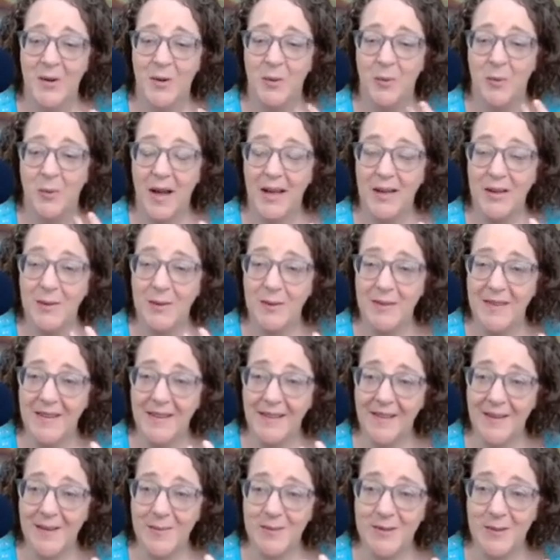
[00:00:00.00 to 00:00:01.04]
Why do you
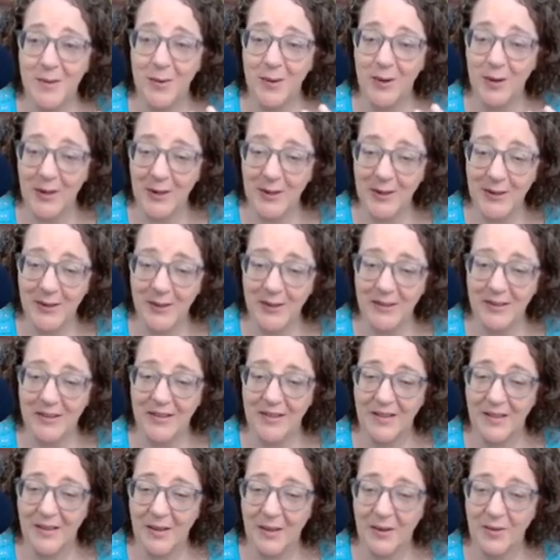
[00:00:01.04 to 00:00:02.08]
think I'm so hurt?
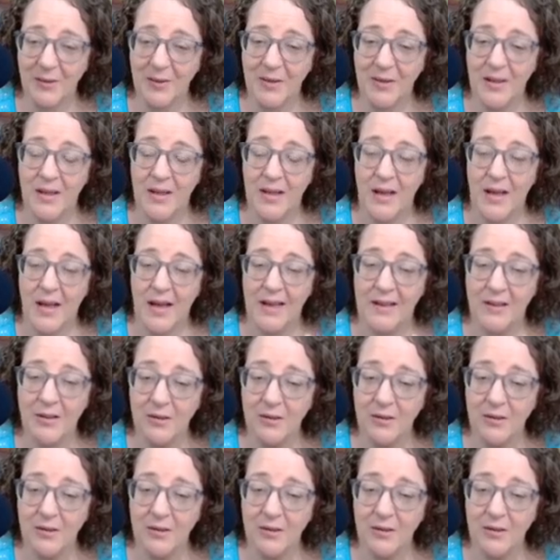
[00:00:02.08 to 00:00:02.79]
I